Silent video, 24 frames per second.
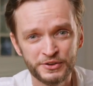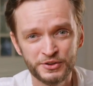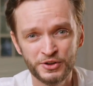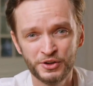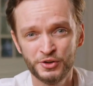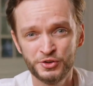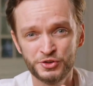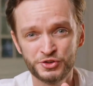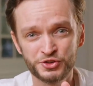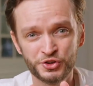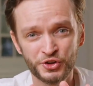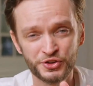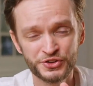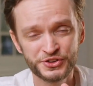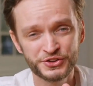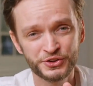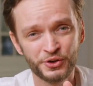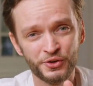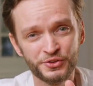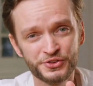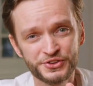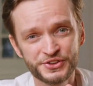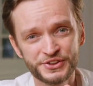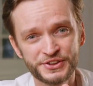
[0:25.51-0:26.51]
You just
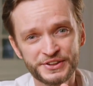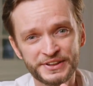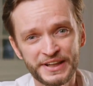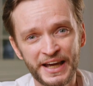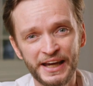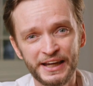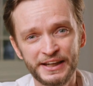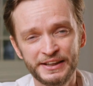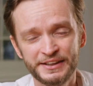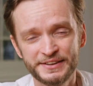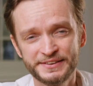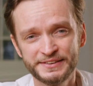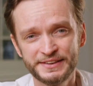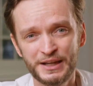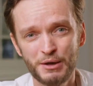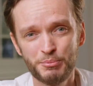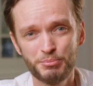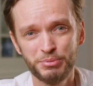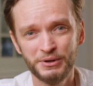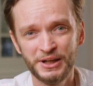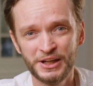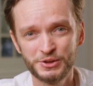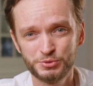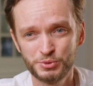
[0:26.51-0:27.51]
don't stay in the same
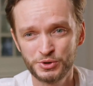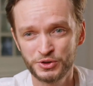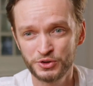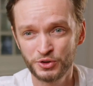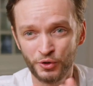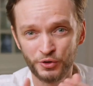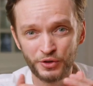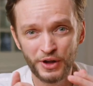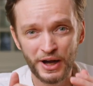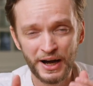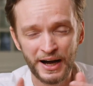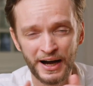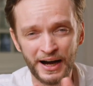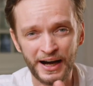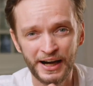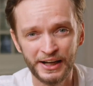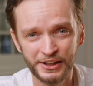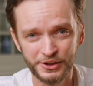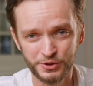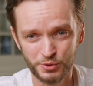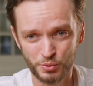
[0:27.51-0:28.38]
place. We don't hide.